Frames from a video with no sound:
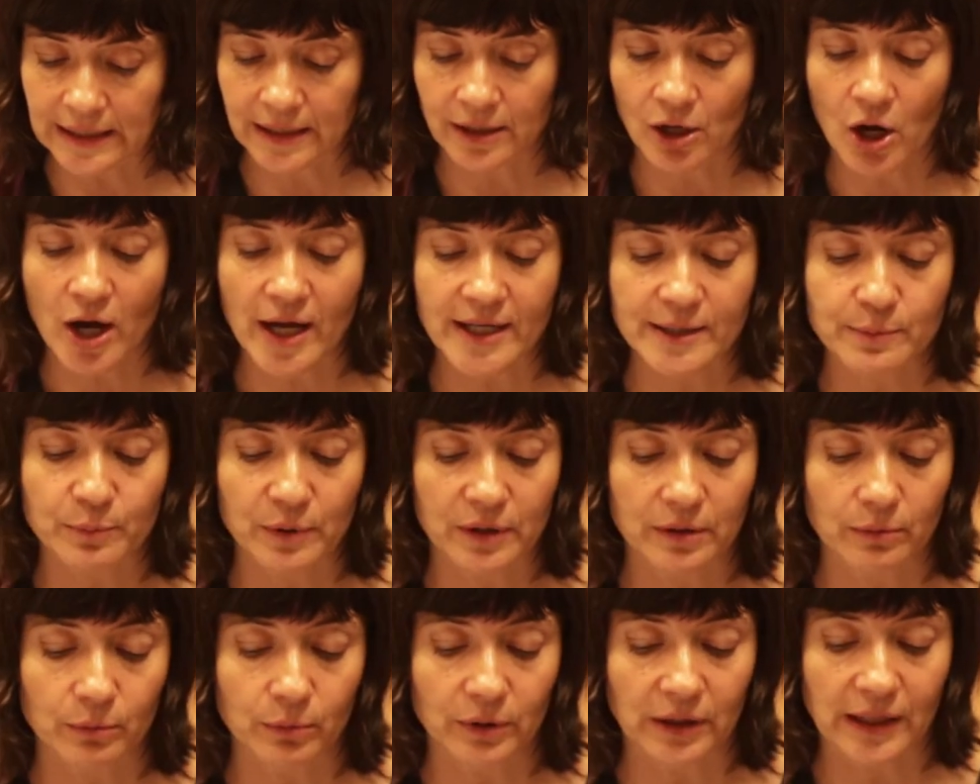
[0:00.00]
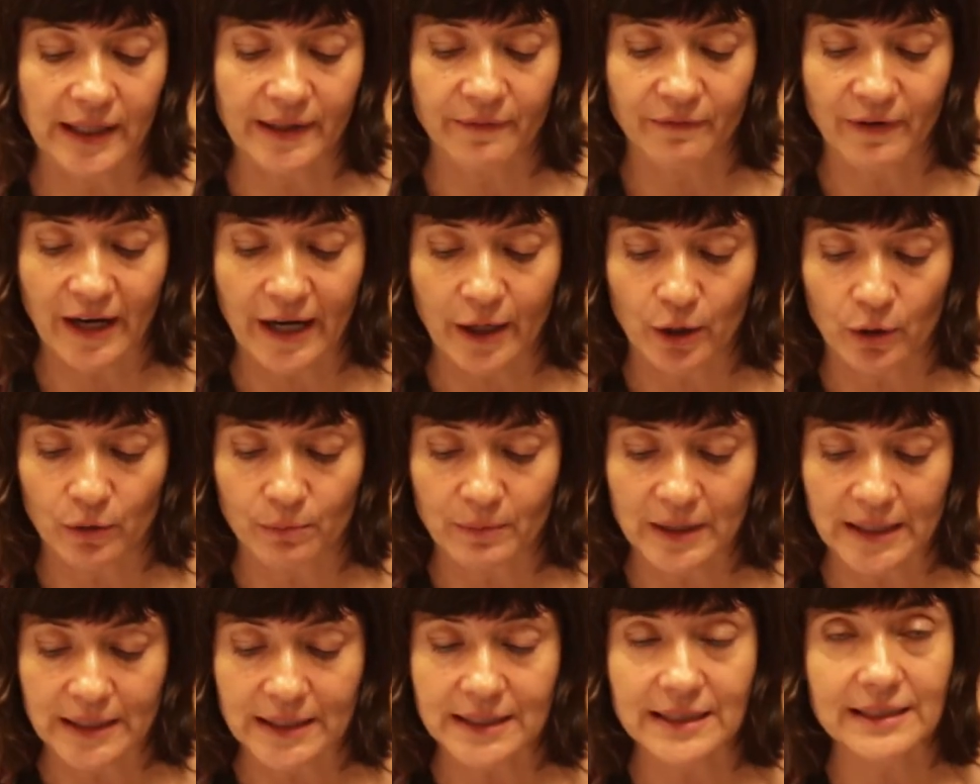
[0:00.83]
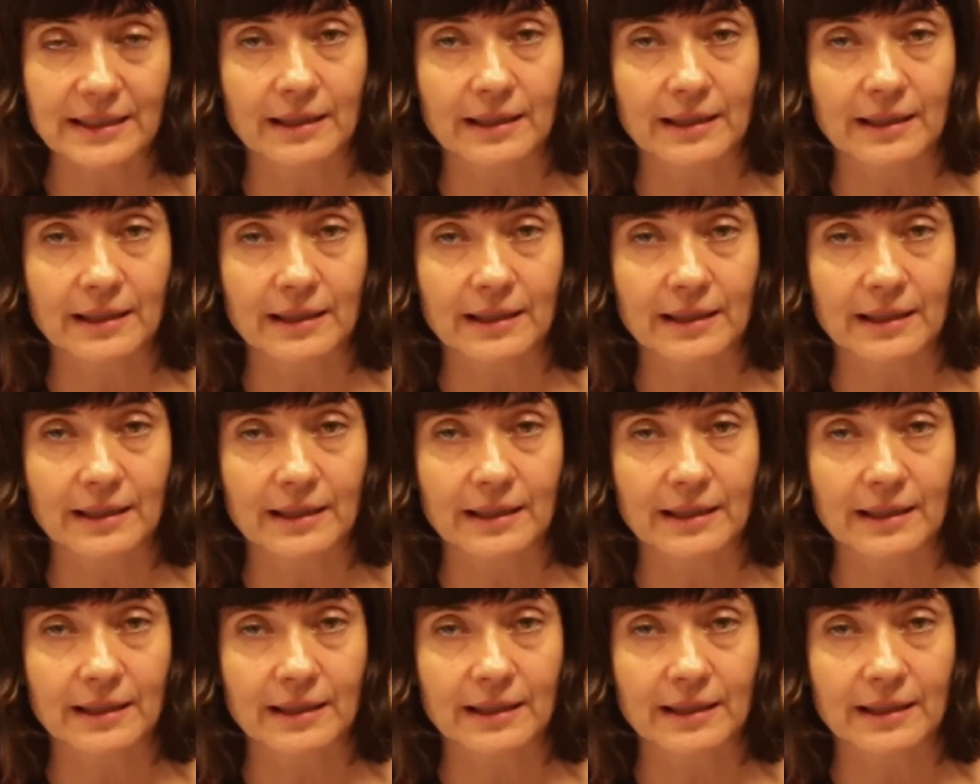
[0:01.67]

inhospitable environments